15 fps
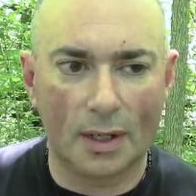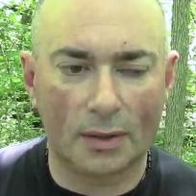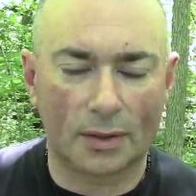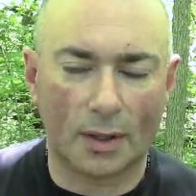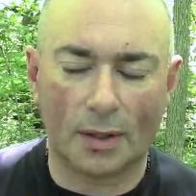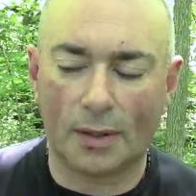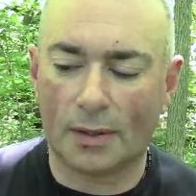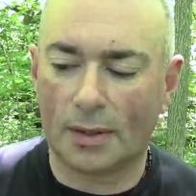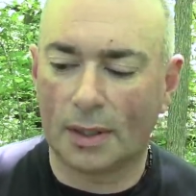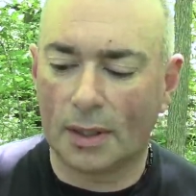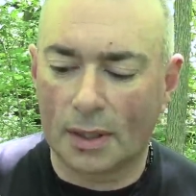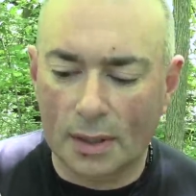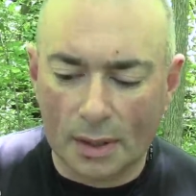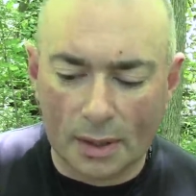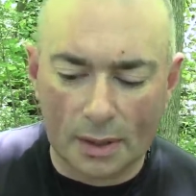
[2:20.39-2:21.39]
So
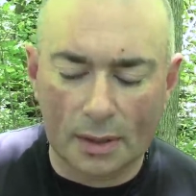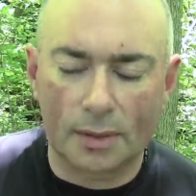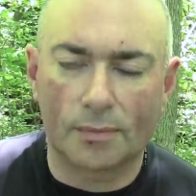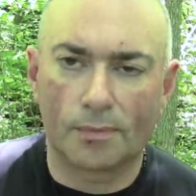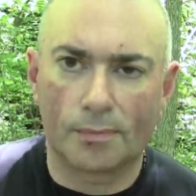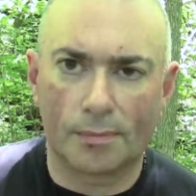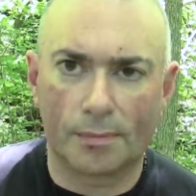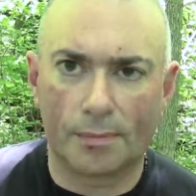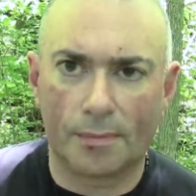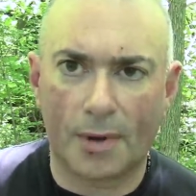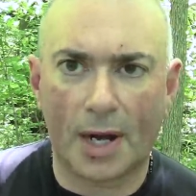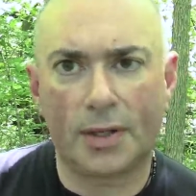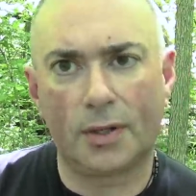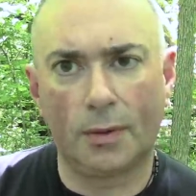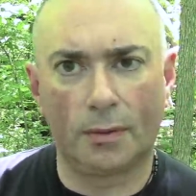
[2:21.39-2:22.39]

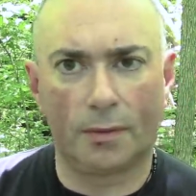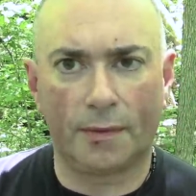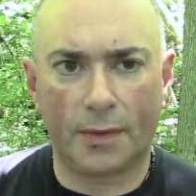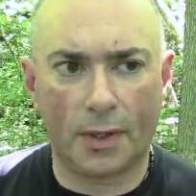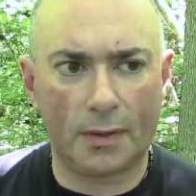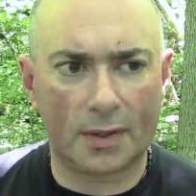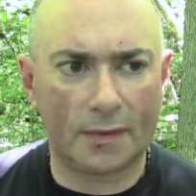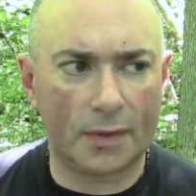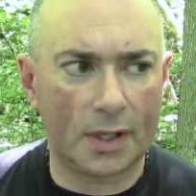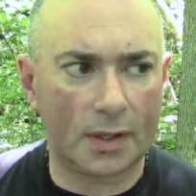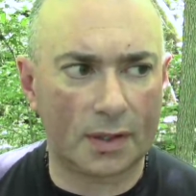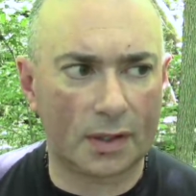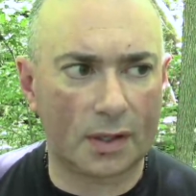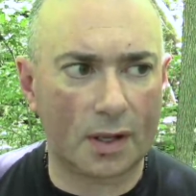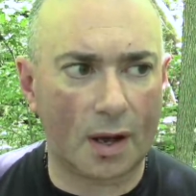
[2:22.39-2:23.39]
by doing reviews of
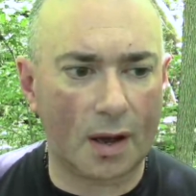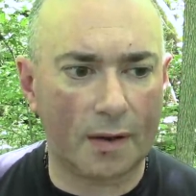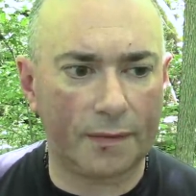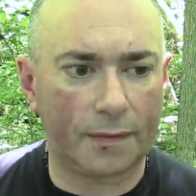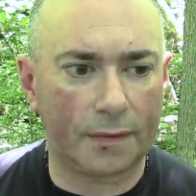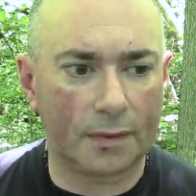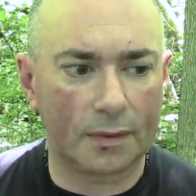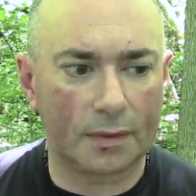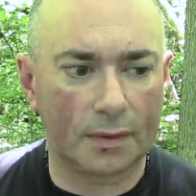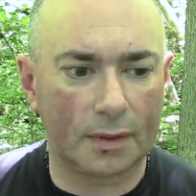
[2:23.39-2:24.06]
this stuff,